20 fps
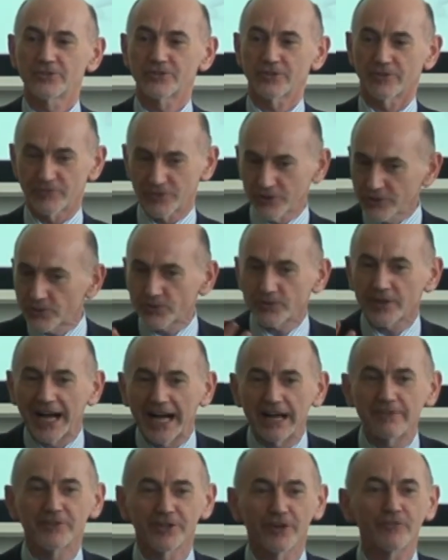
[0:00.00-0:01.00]
So if you don't
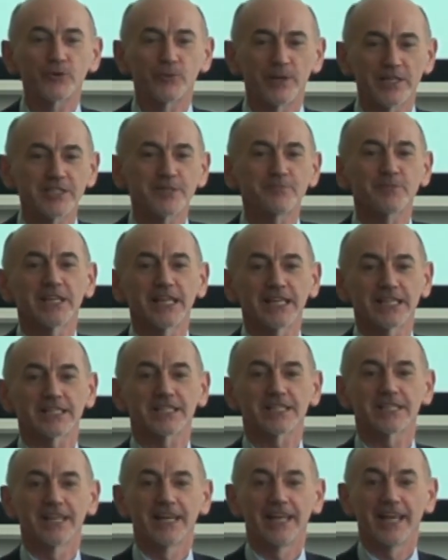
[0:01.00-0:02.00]
have enough Quizdom
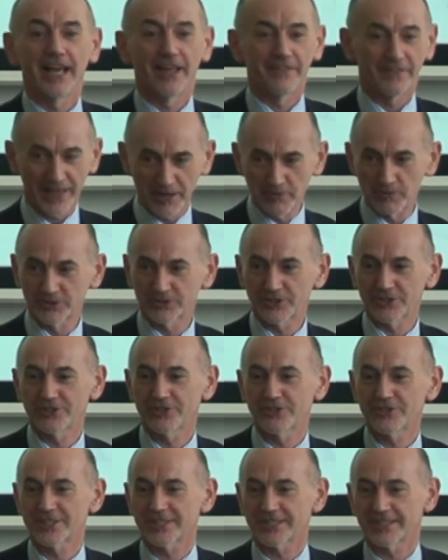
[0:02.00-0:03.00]
kits and they want to
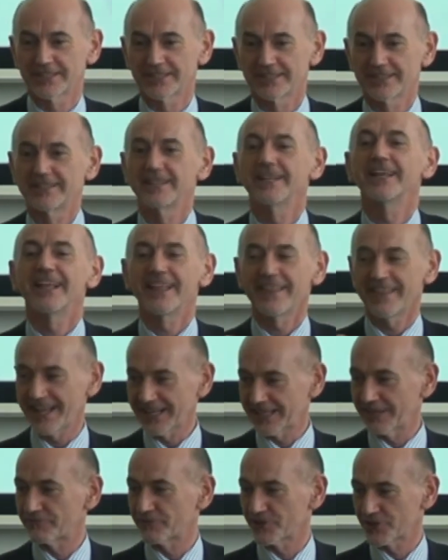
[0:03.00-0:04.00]
use it,
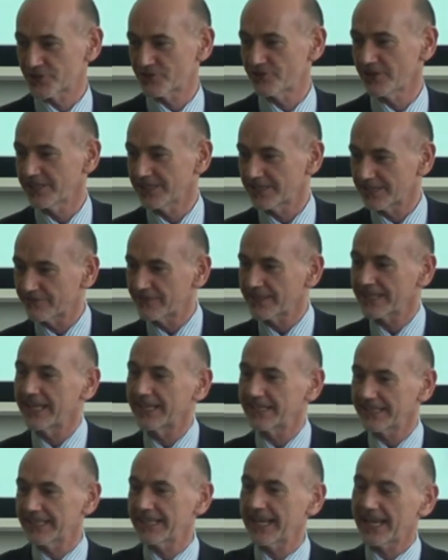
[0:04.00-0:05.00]
they'll get frustrated if they
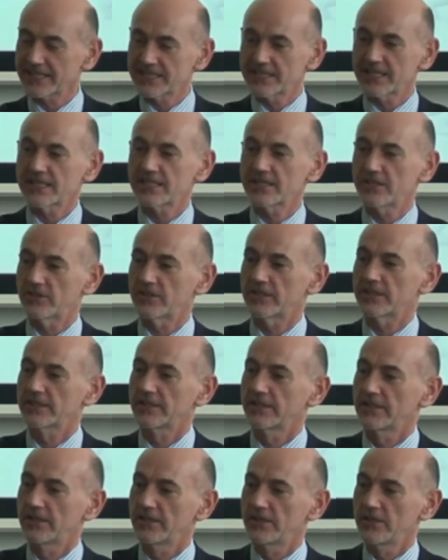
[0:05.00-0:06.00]
can't get access to it.
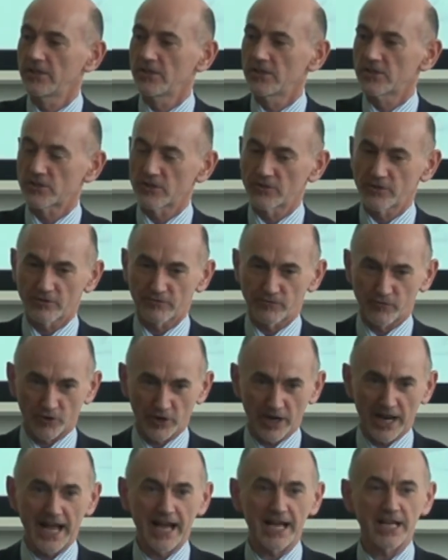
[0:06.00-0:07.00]
So
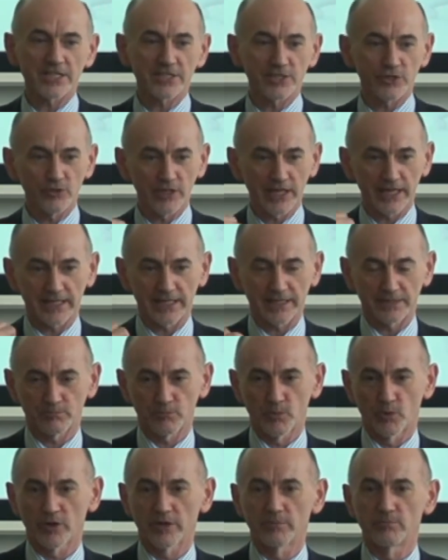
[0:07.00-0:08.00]
therefore, as you get
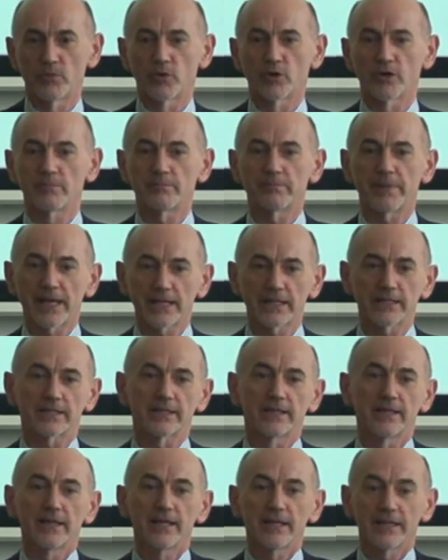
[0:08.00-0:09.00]
it more and more
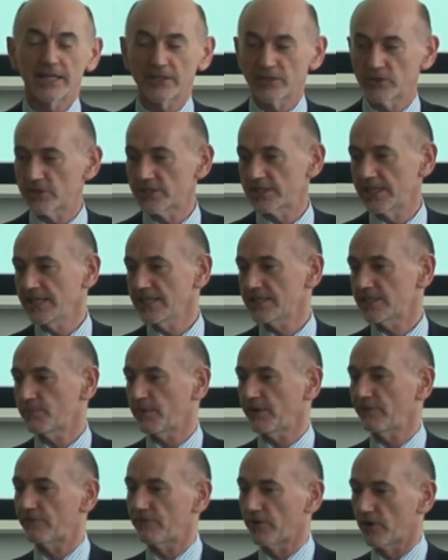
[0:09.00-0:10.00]
embedded, then there needs to
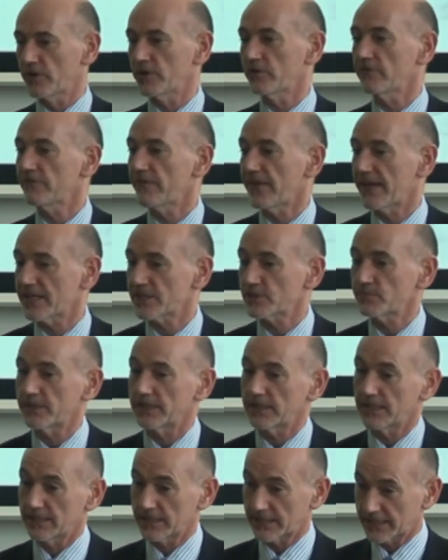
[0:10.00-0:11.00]
be further
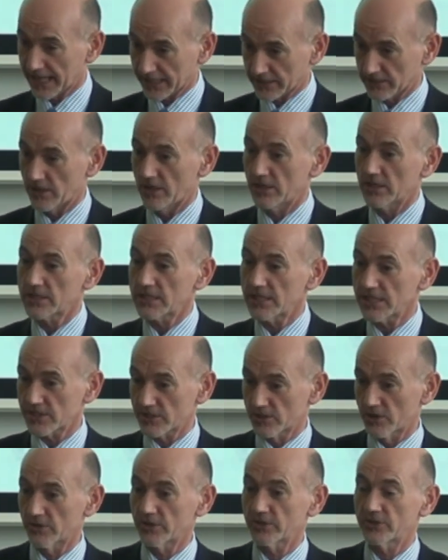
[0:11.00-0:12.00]
investment in the technologies
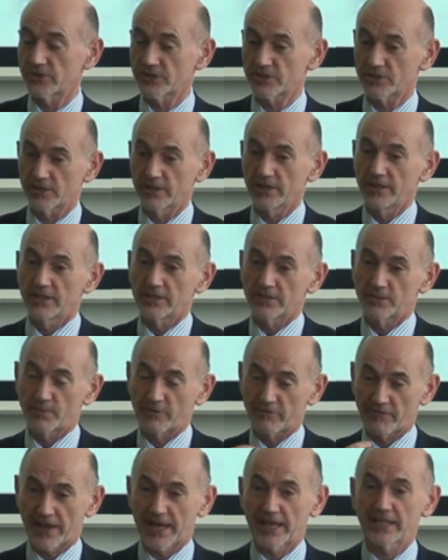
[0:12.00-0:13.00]
in order to
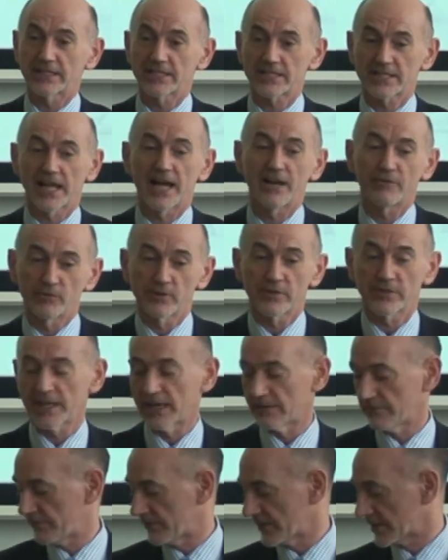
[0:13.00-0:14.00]
provide the staff with
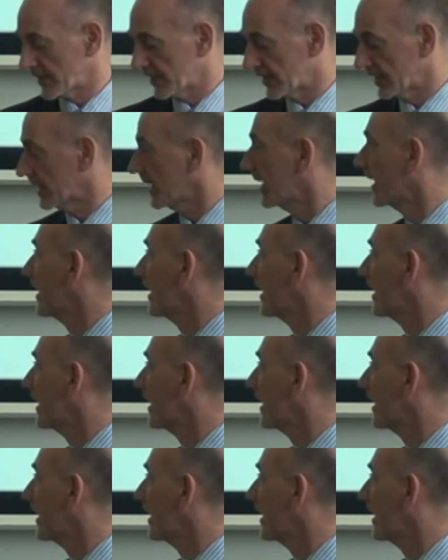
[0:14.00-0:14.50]
that facility